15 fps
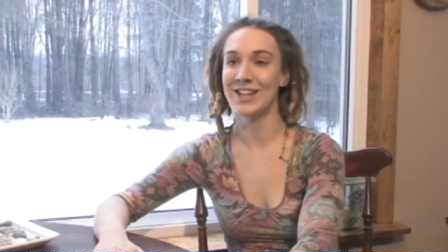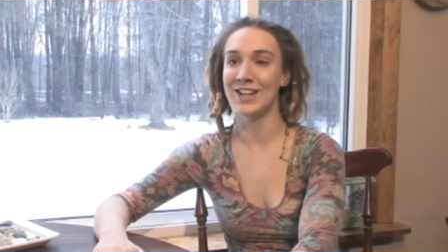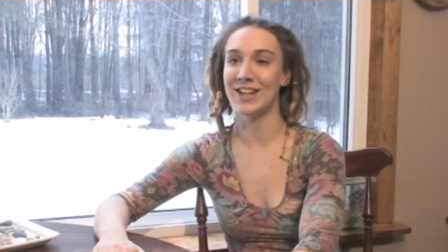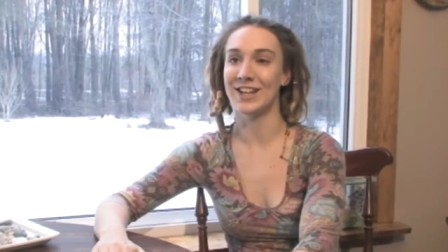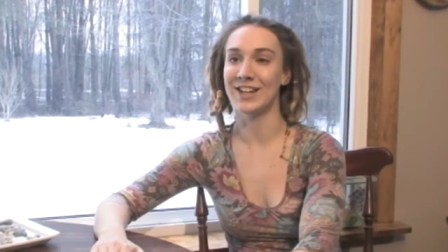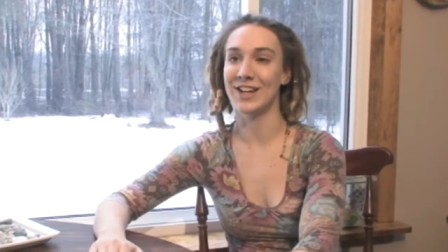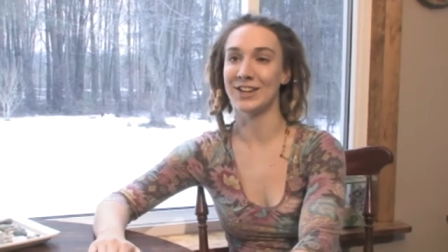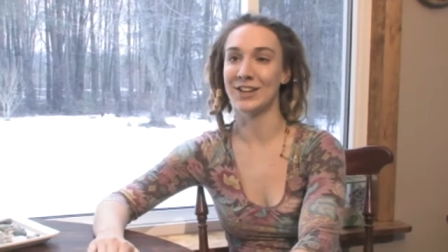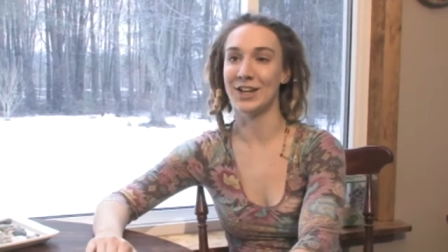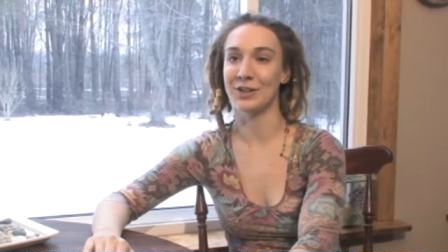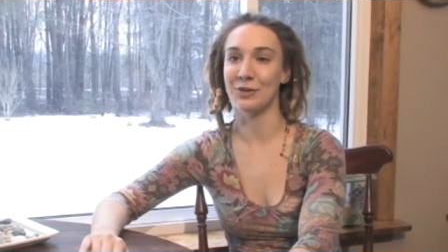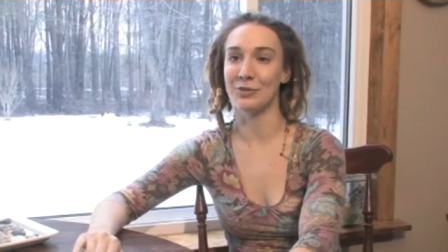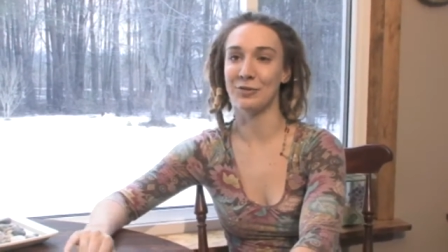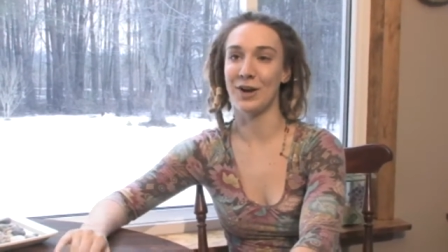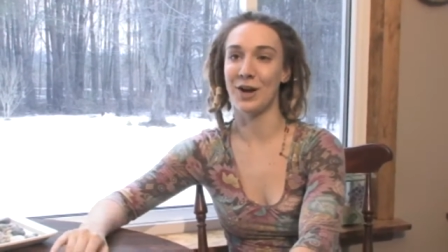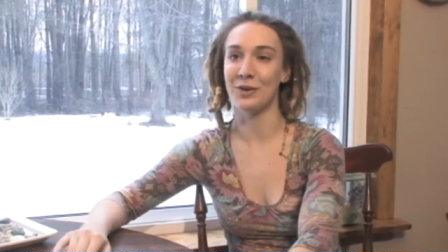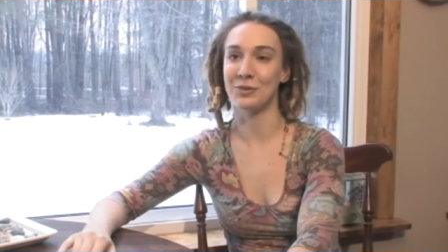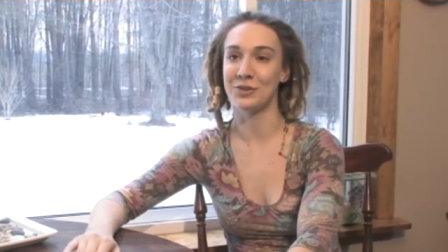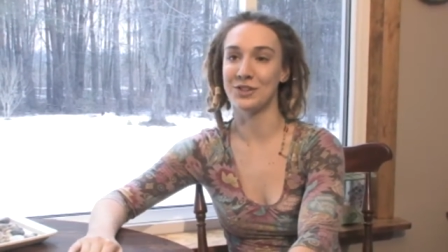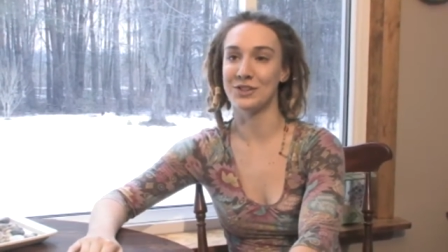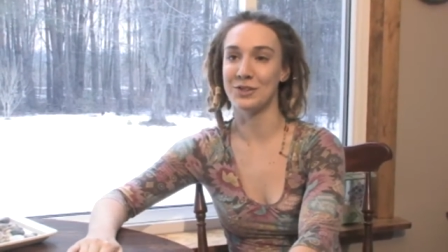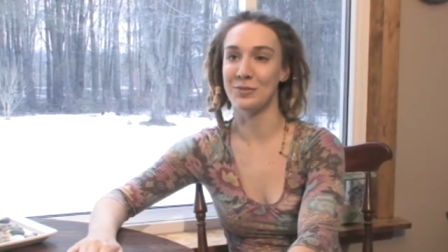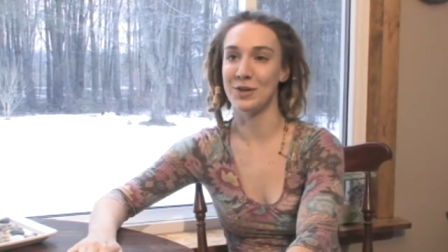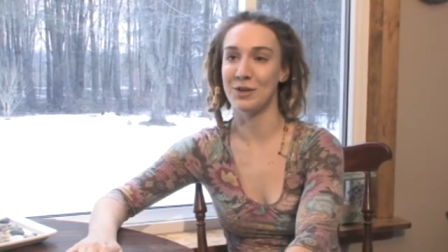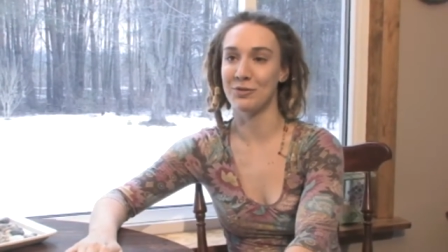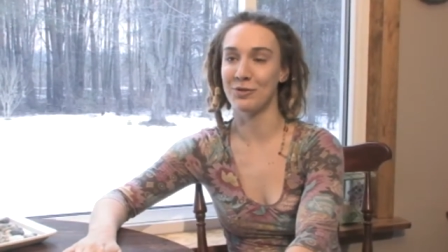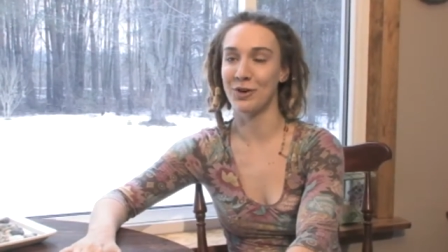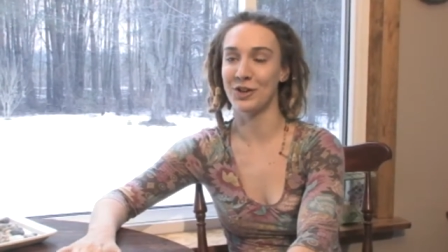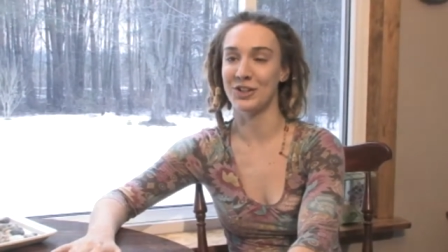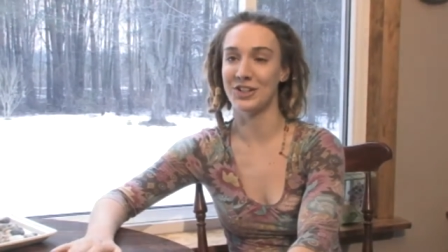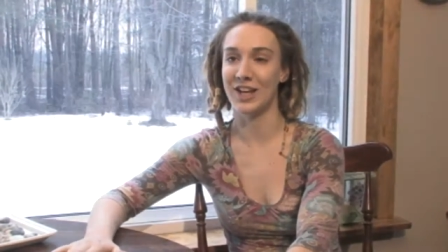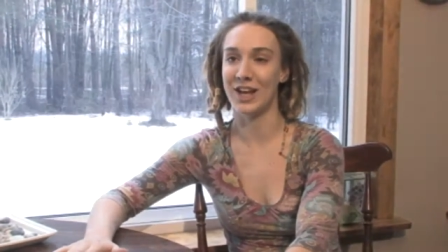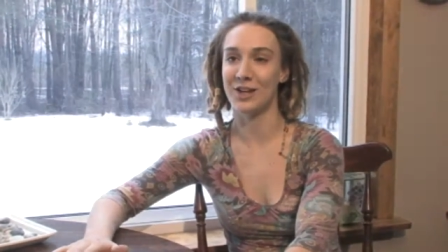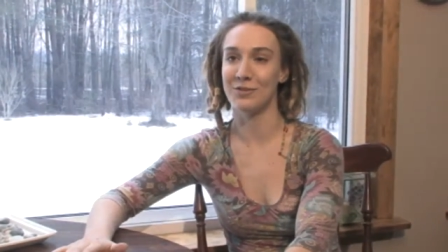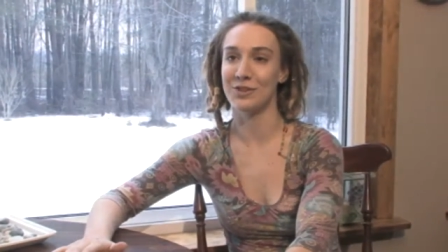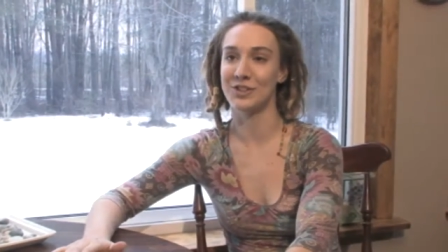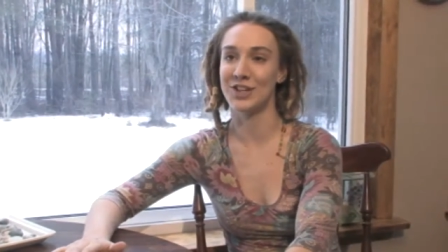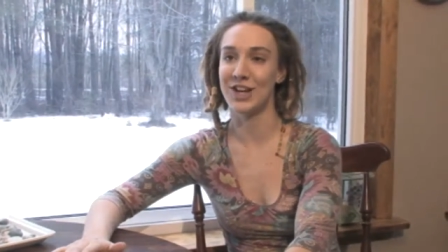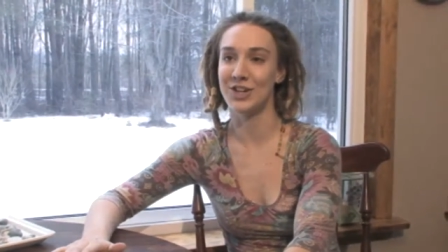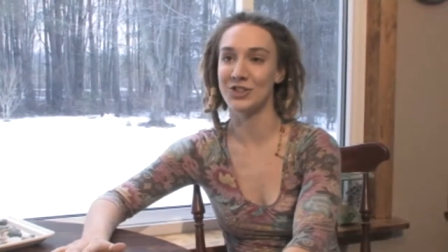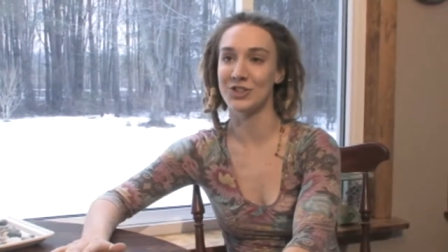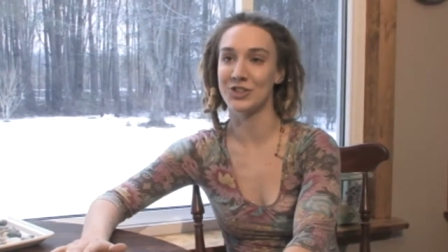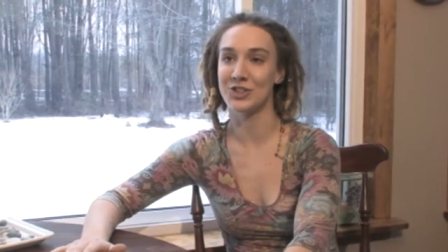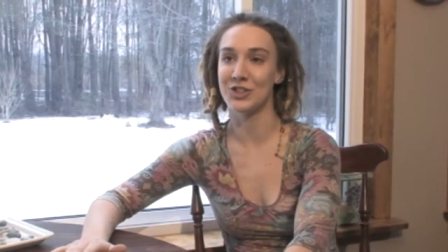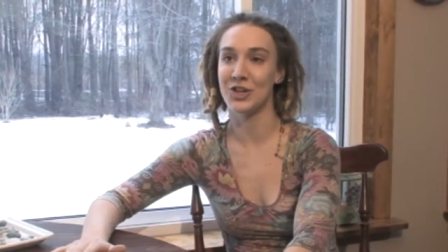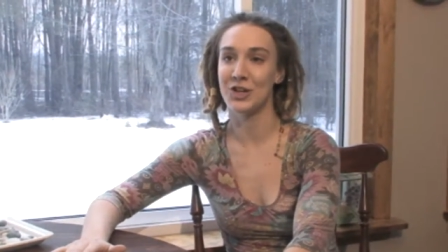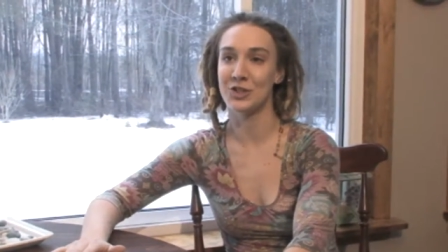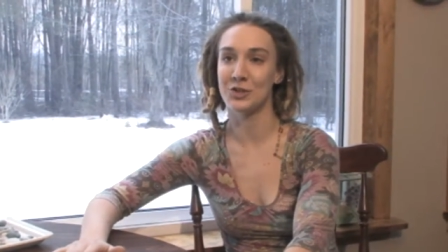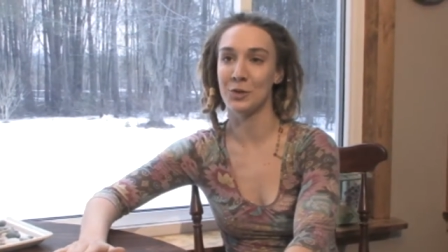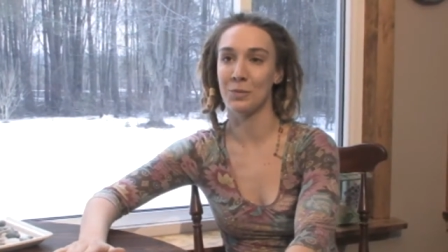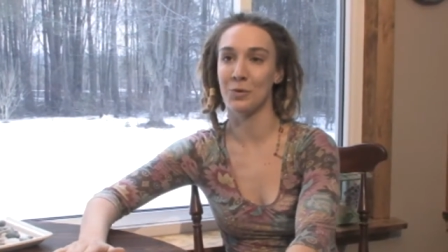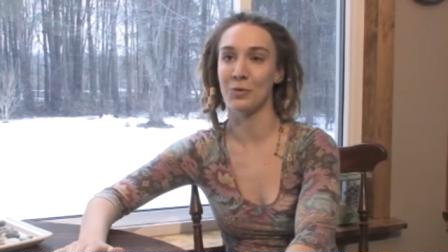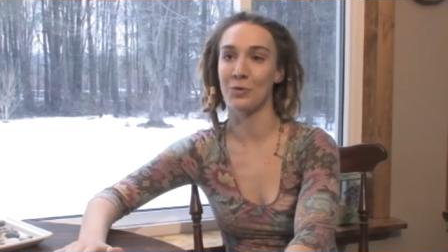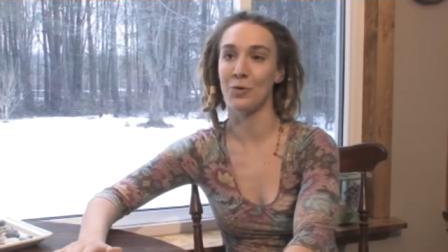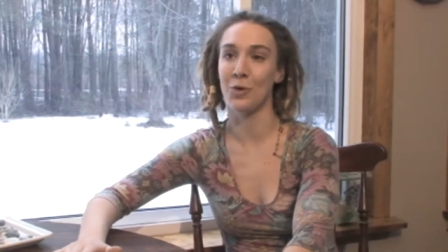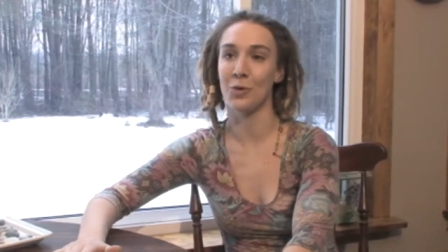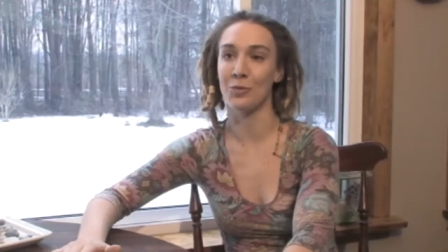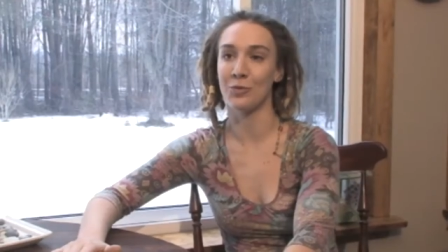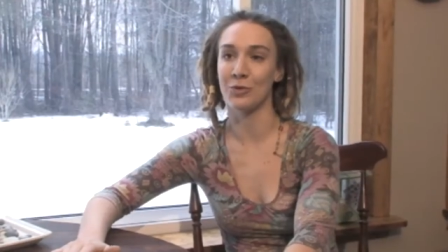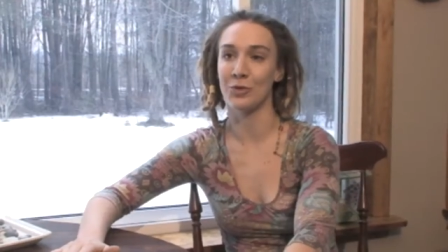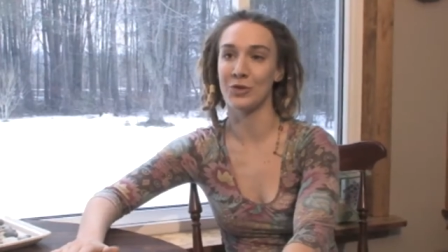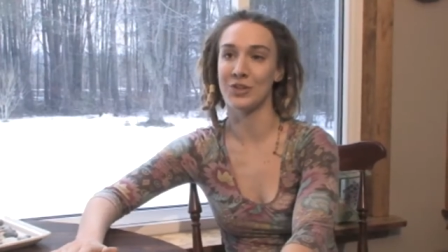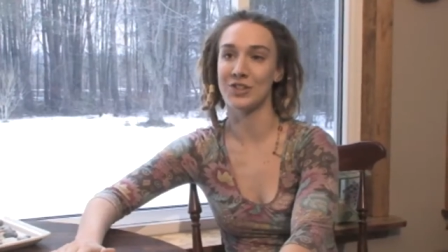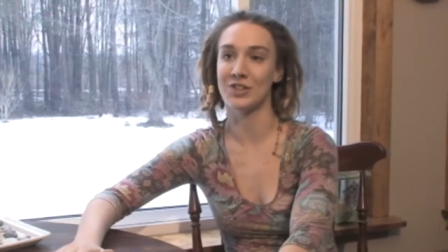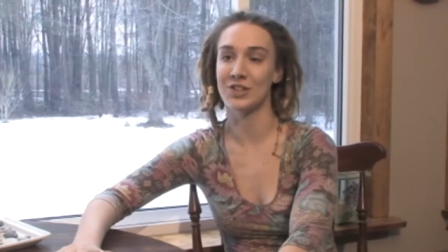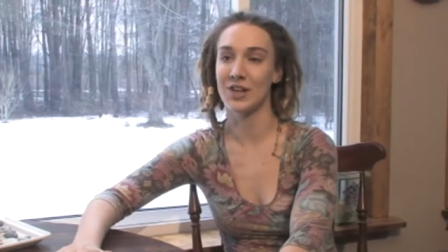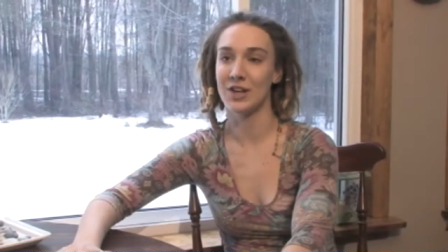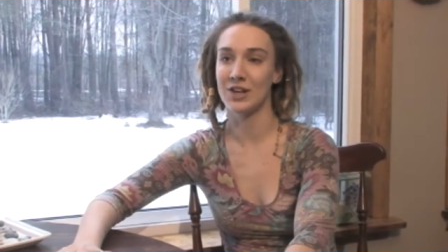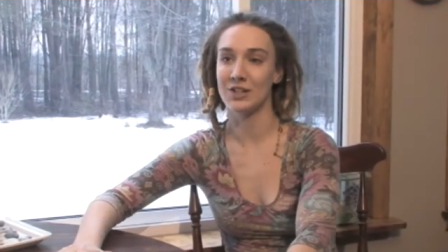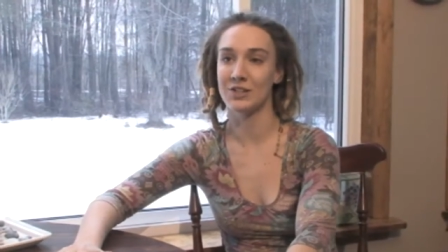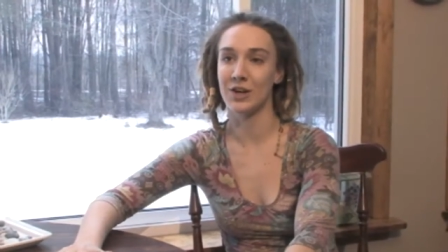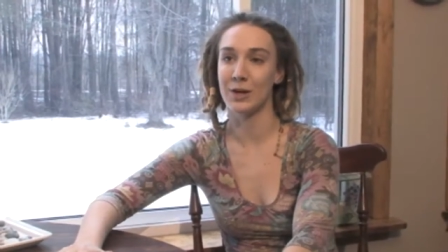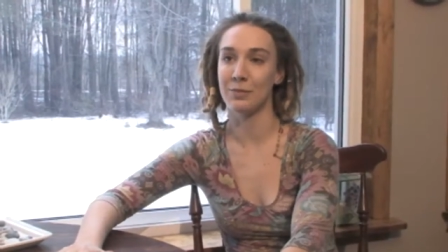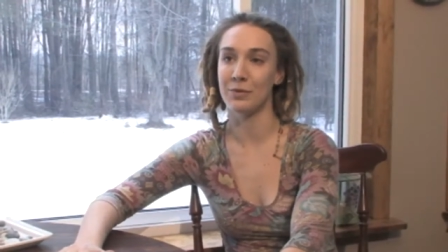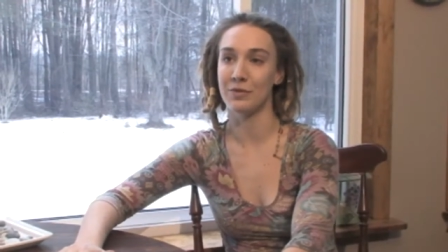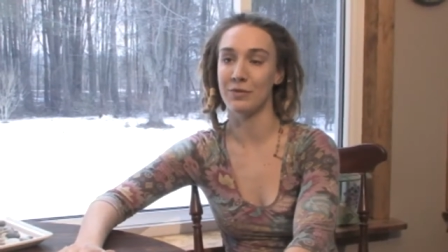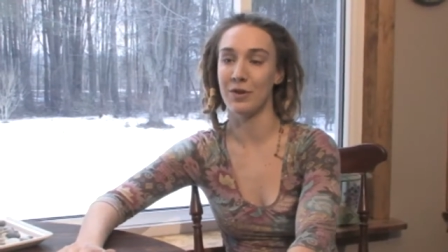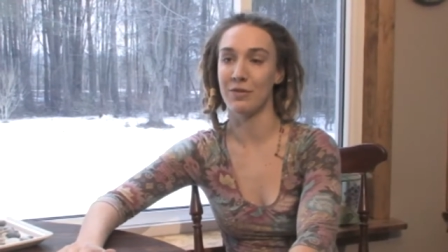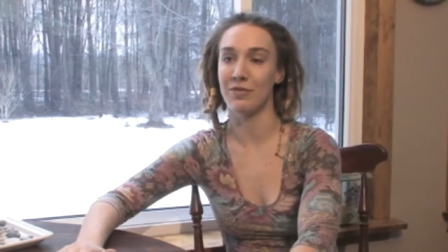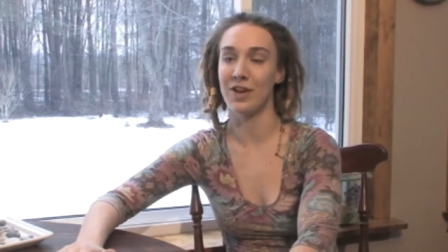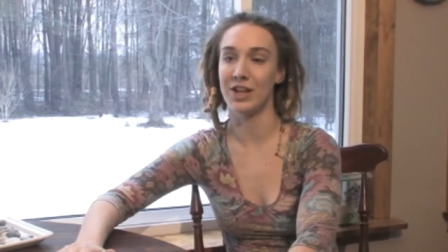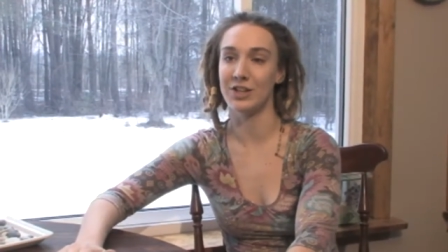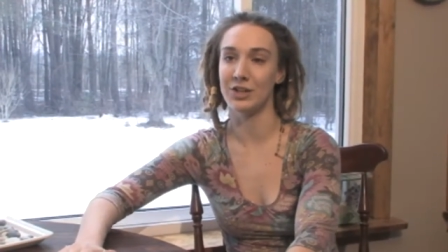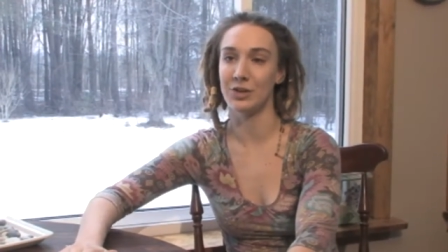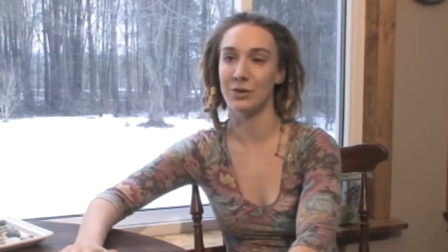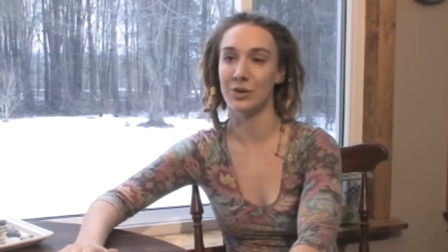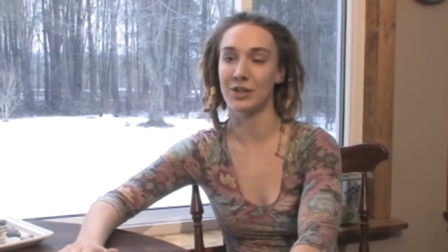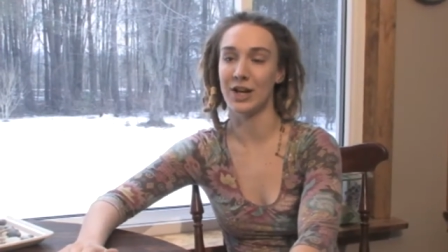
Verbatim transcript: and I later found it to be fun and advantageous to perform for this type of venue,